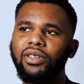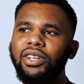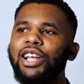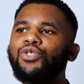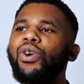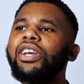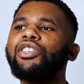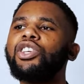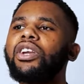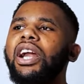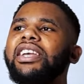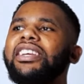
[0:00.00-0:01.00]
That's why he's
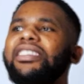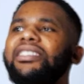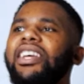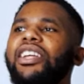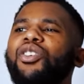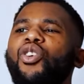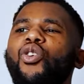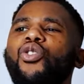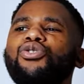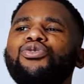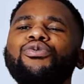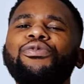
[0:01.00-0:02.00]
crying. He's saying,
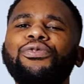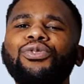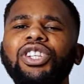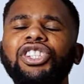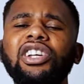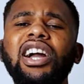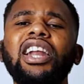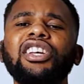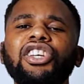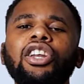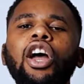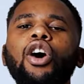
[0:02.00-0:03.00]
Oh, you foolish
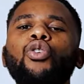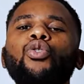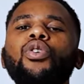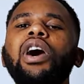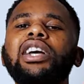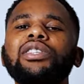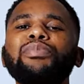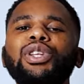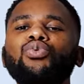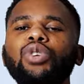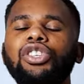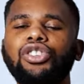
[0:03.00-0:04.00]
Galatian, who has
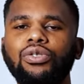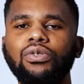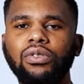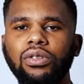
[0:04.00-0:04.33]
been with you?